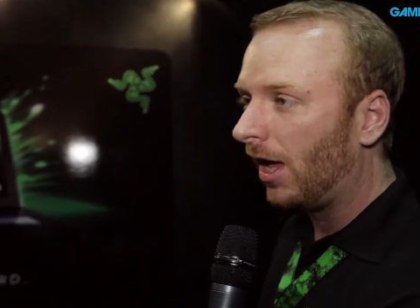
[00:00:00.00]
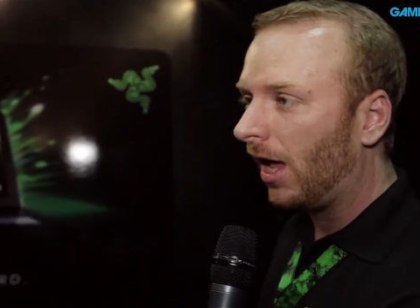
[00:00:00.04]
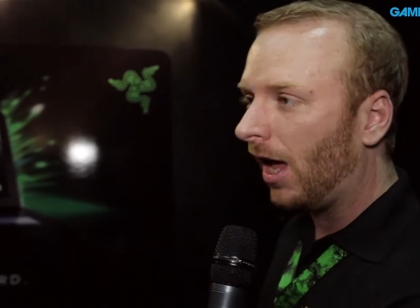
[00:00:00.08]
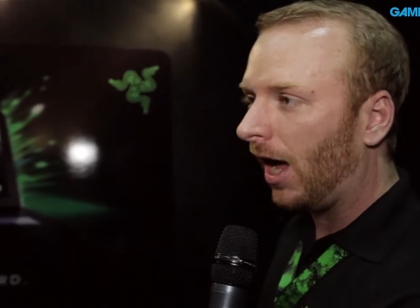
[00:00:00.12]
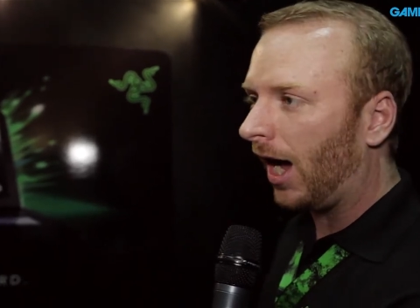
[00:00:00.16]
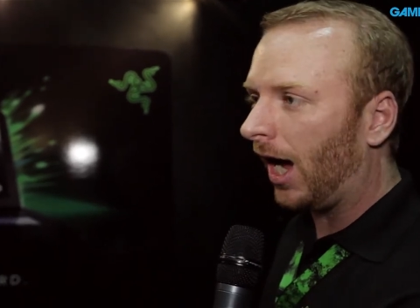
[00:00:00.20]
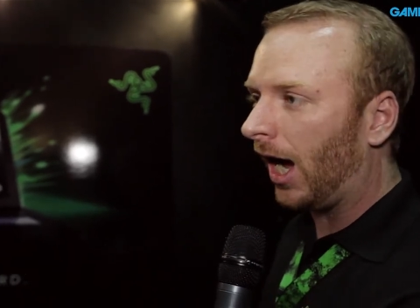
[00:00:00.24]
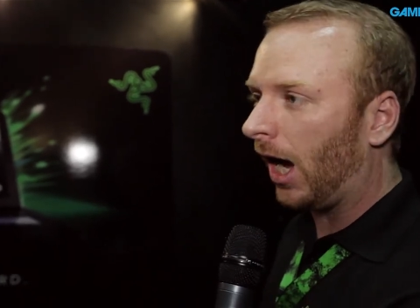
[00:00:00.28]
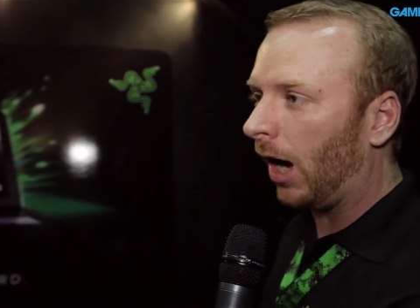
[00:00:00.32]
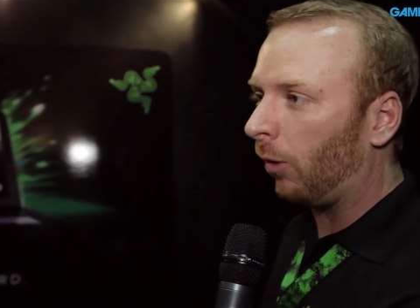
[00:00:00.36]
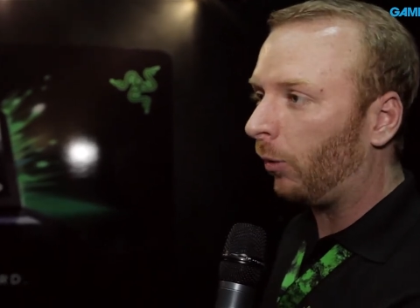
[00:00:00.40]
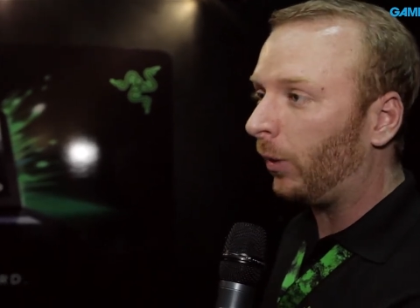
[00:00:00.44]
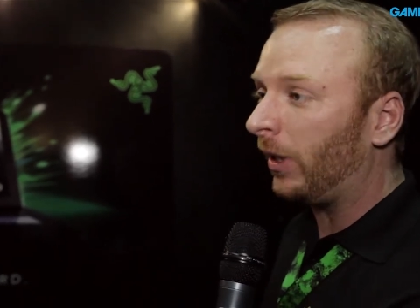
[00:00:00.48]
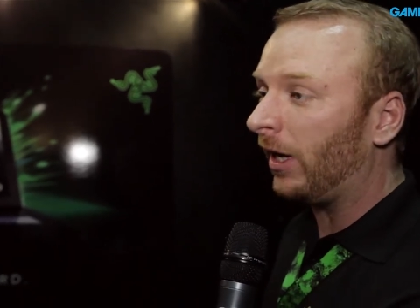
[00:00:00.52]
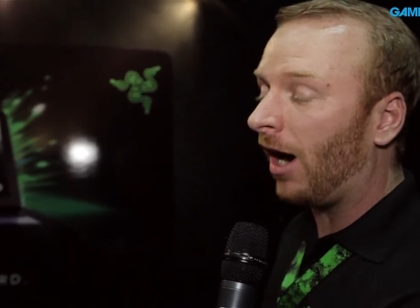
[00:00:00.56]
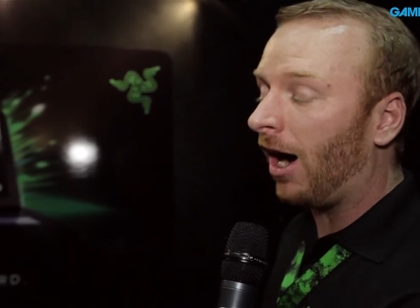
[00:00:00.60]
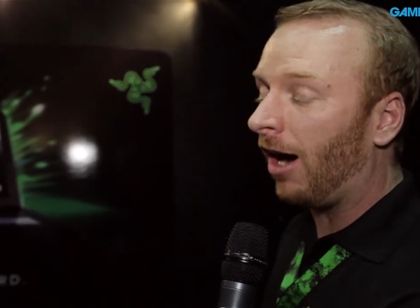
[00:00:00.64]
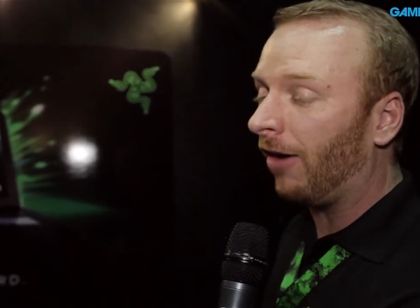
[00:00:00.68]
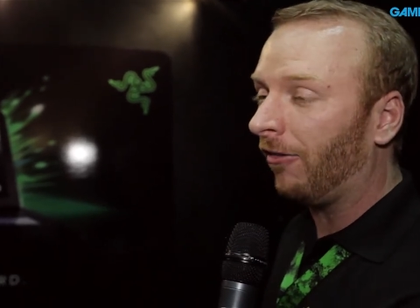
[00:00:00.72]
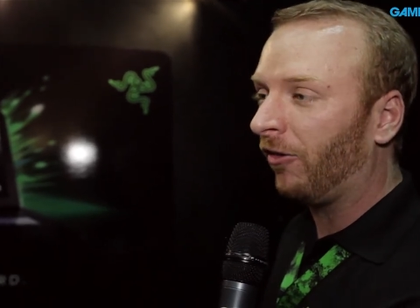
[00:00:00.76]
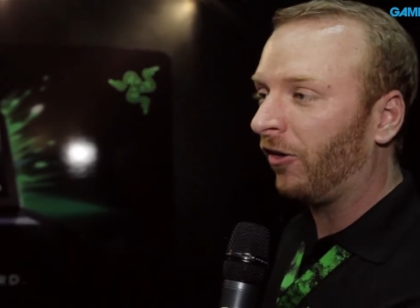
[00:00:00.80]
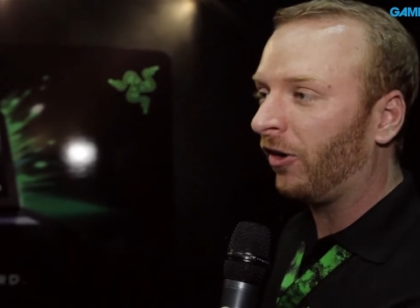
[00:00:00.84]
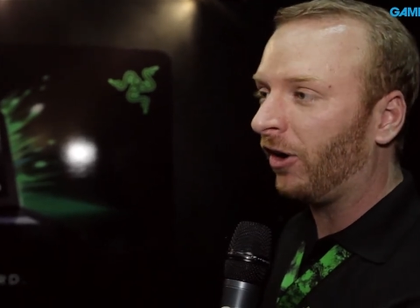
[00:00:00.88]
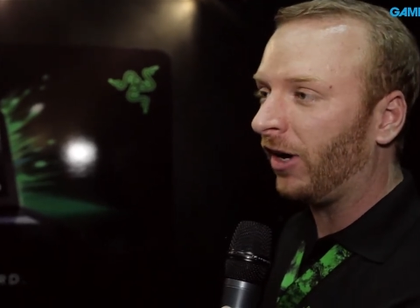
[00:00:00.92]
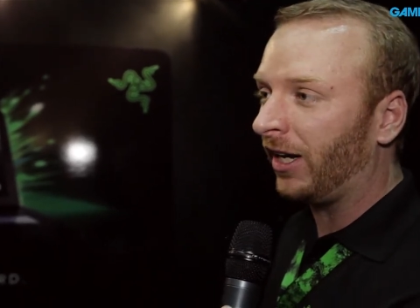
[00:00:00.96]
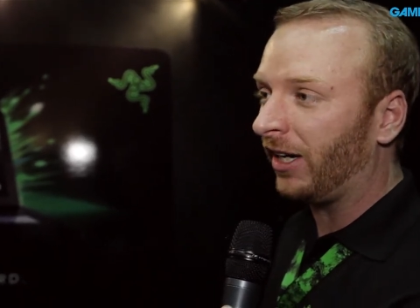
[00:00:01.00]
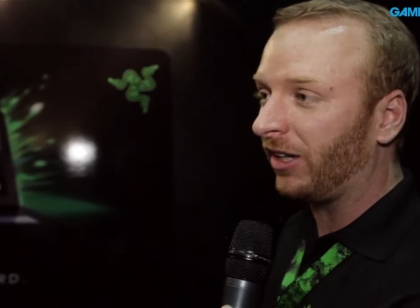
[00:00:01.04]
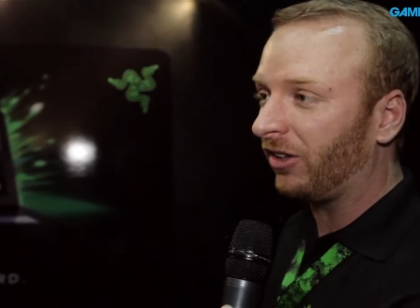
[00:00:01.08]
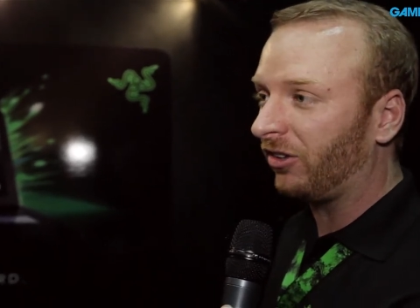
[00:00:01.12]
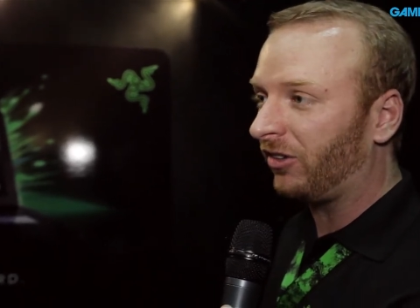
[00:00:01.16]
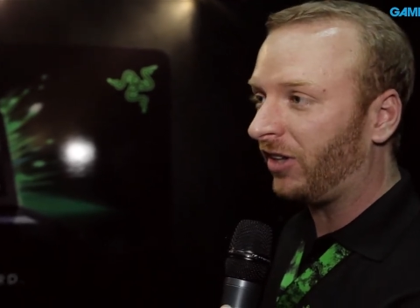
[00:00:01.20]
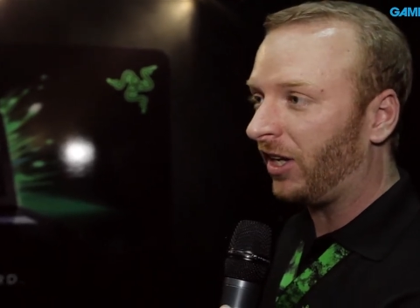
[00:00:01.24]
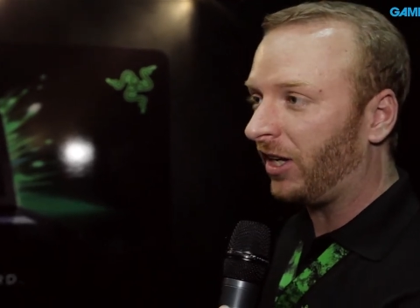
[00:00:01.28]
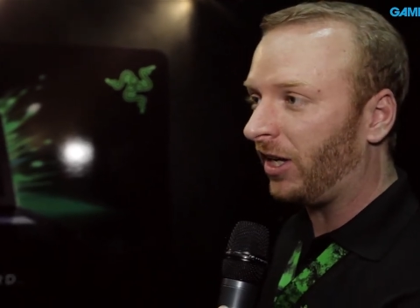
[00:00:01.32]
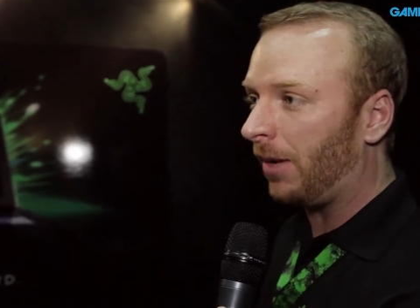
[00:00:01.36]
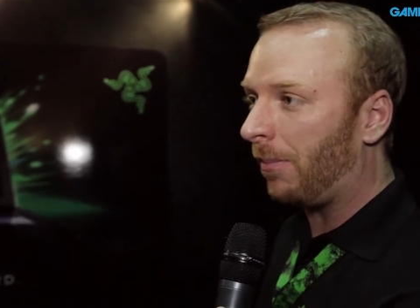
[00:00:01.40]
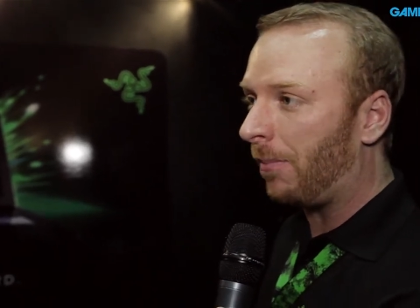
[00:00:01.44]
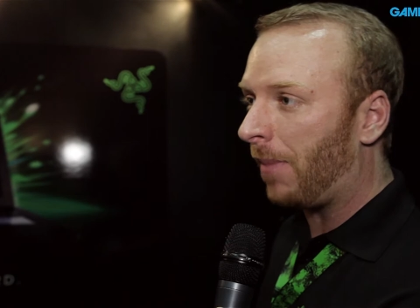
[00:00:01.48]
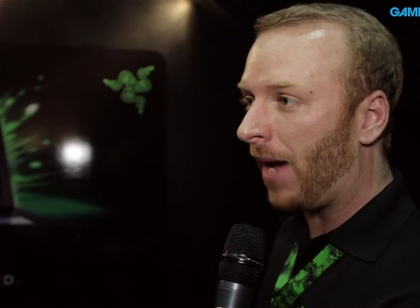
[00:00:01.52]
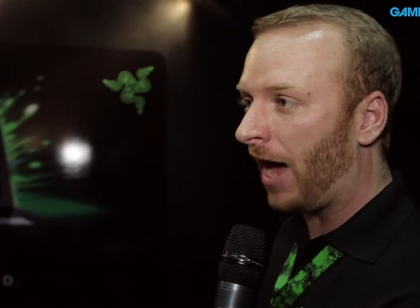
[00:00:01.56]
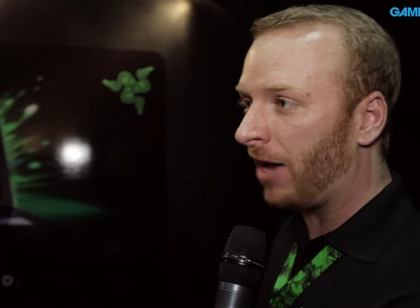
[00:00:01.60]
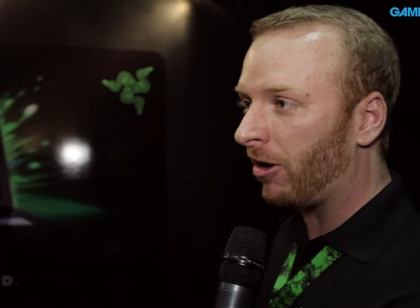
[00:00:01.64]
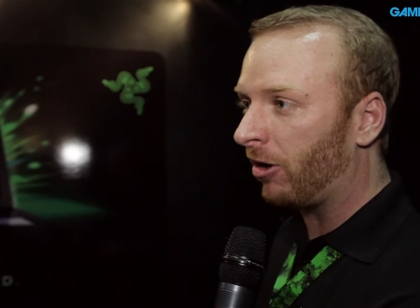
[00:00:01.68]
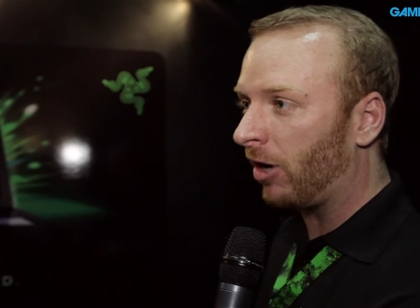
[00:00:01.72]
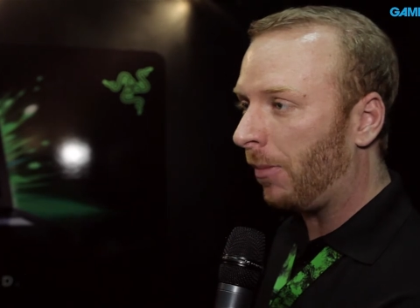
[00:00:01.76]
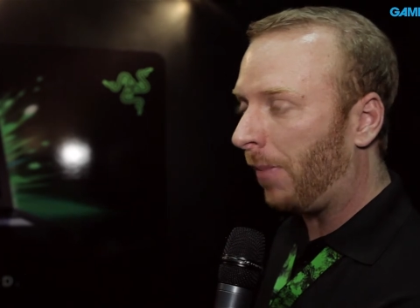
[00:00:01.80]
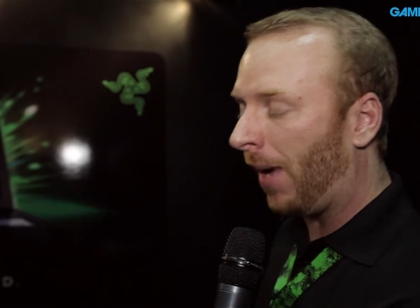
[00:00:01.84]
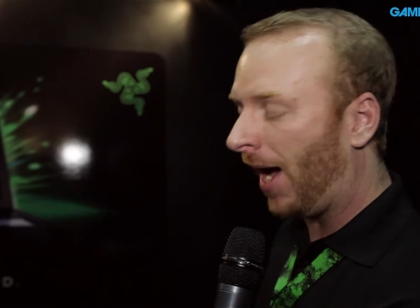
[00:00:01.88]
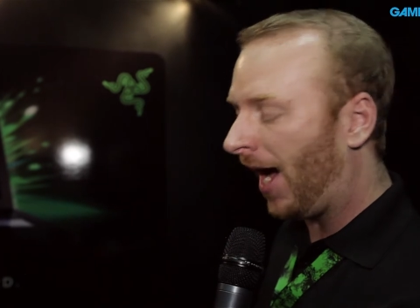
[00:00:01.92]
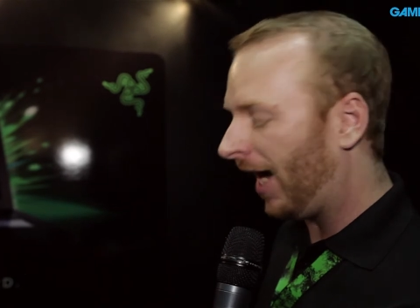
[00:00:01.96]
Uh, we offer an extended
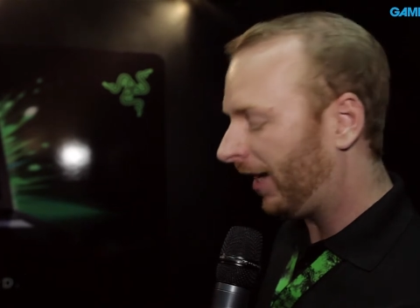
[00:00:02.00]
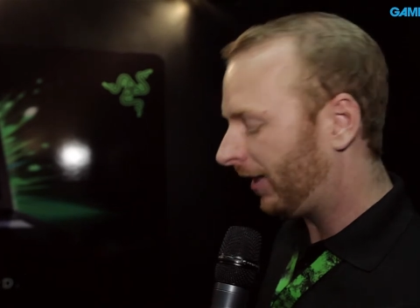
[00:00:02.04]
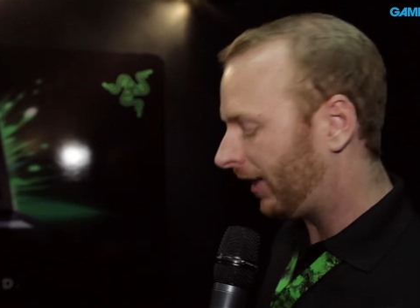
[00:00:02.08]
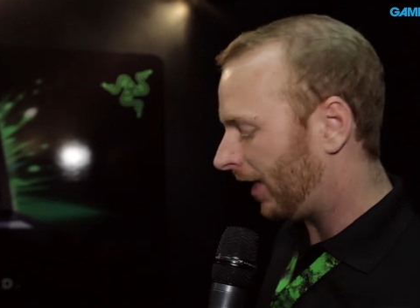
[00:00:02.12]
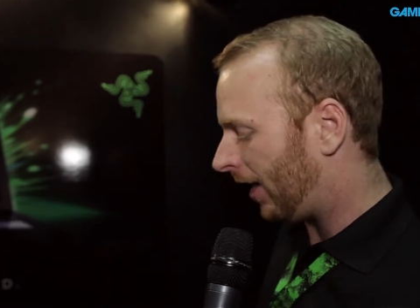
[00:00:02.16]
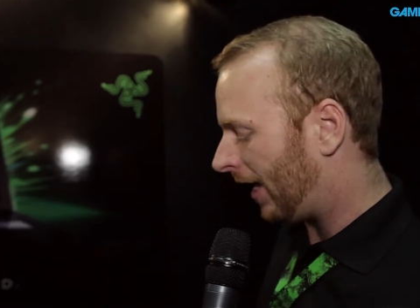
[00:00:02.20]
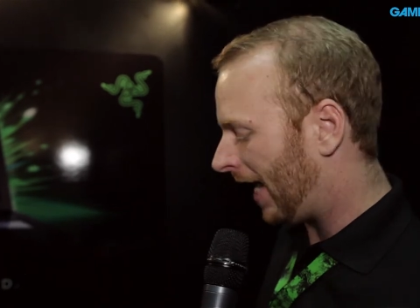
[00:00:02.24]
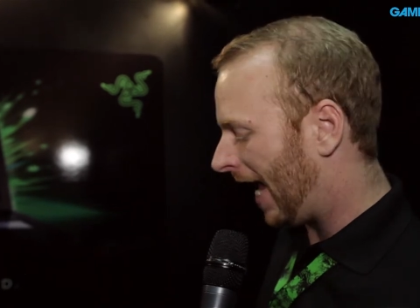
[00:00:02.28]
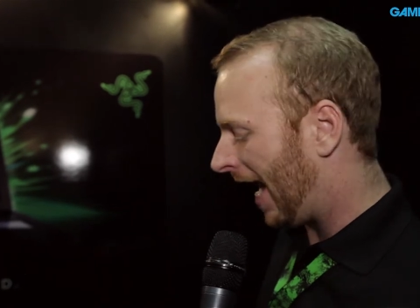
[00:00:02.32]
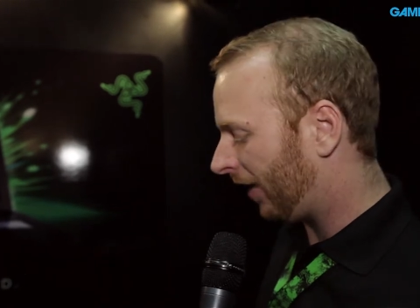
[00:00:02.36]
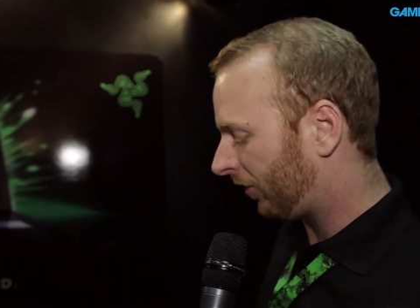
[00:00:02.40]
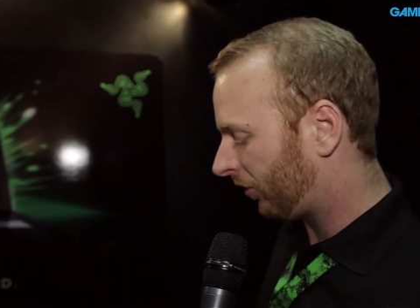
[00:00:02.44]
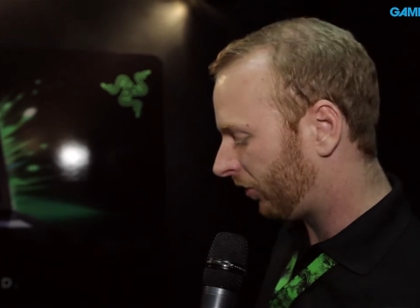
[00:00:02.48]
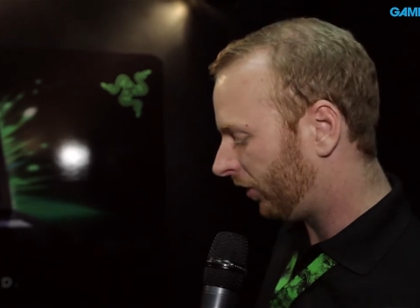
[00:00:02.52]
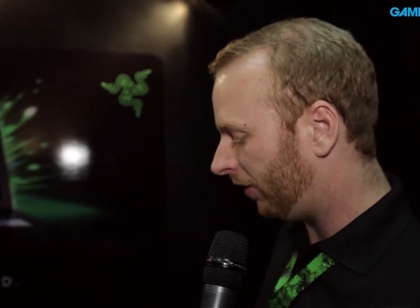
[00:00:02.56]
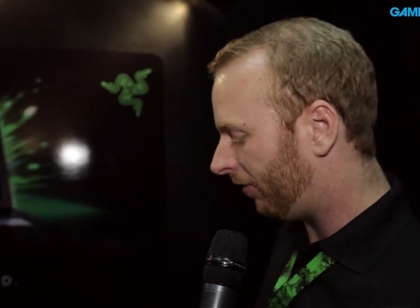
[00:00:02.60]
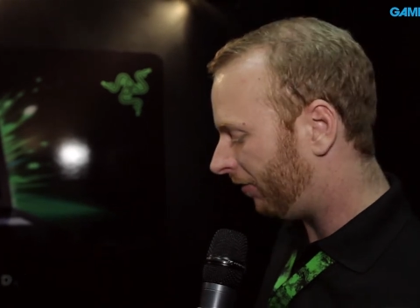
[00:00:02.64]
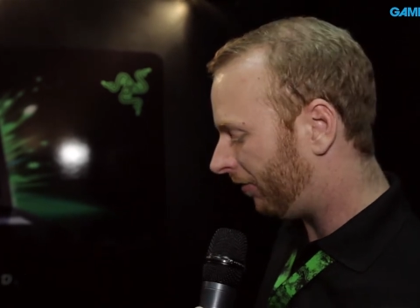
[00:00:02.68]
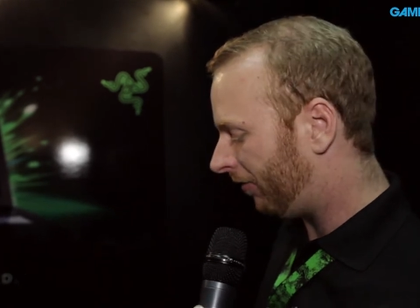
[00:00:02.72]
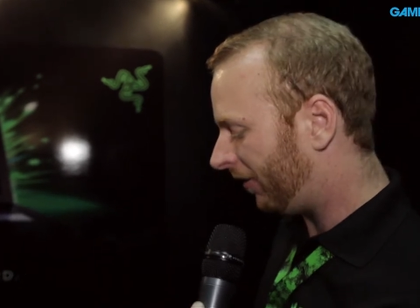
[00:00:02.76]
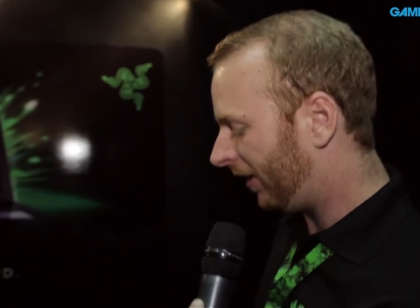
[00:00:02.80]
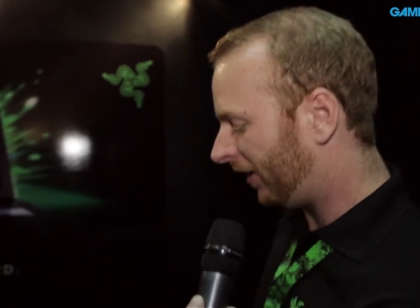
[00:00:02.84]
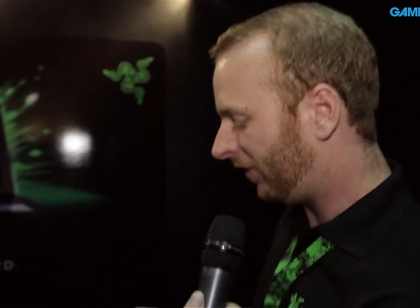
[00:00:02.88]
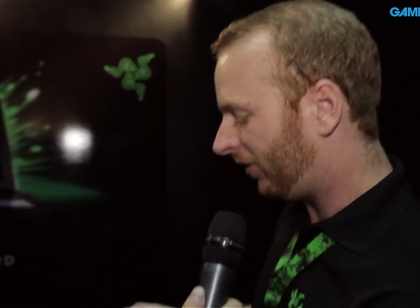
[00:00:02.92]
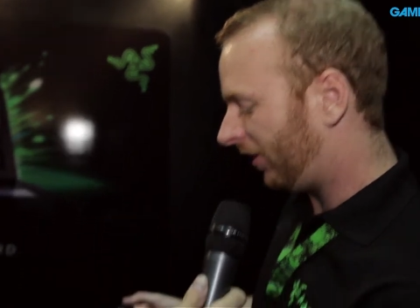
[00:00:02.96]
battery pack that actually fits